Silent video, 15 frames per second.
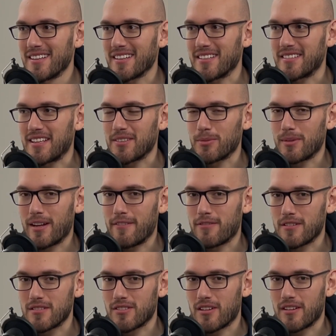Because that's when I
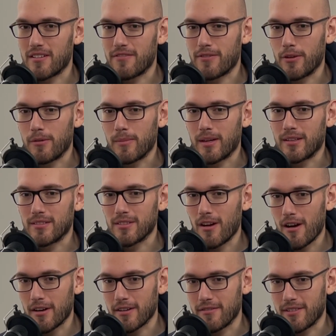first started filming
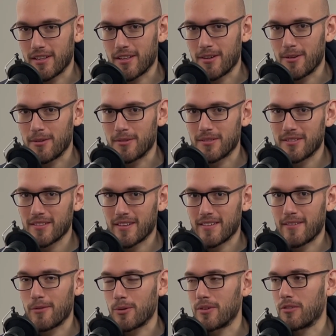soccer videos, because
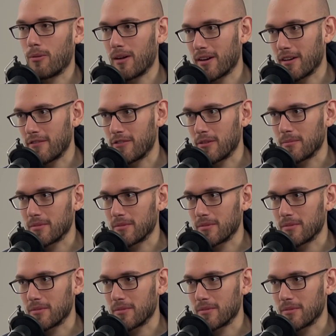I've always wanted to film